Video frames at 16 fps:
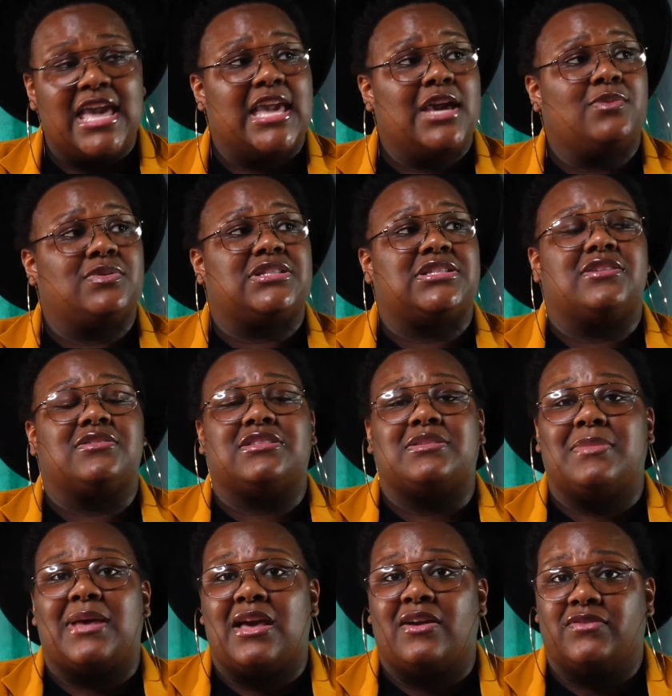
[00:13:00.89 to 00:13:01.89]
It was still
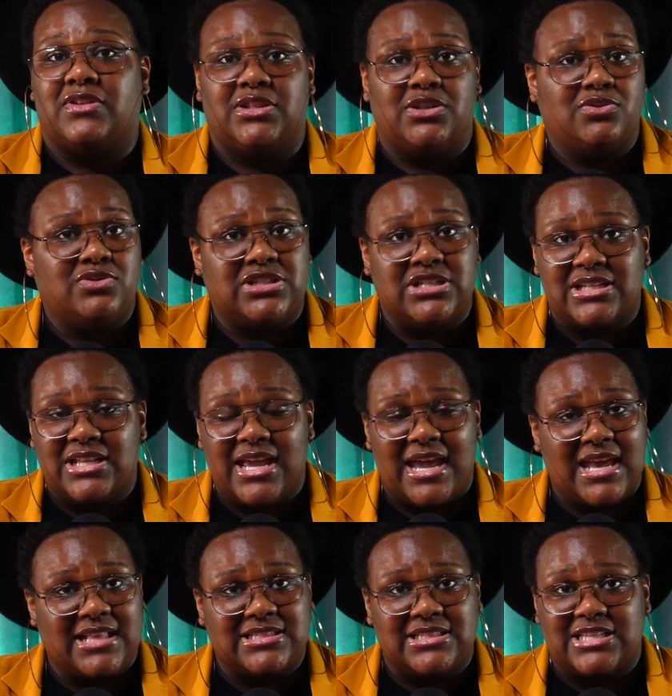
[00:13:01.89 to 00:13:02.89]
some evolution that
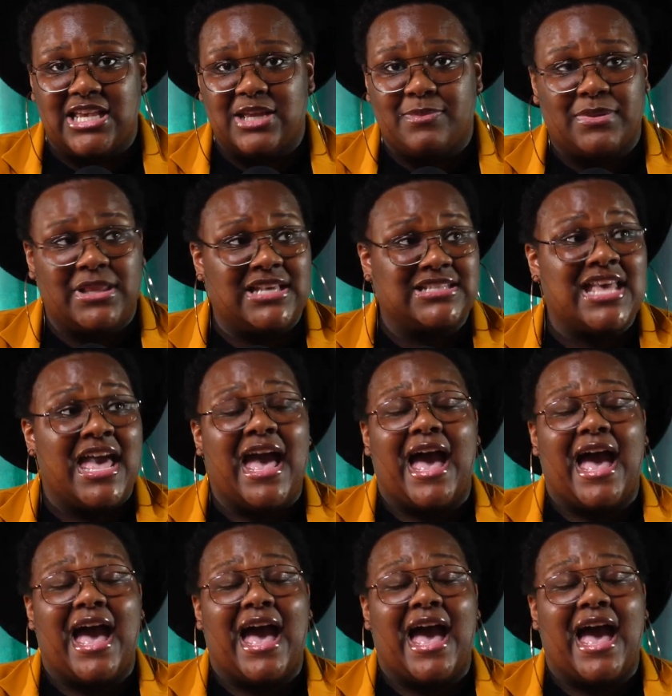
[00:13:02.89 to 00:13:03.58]
had to take place.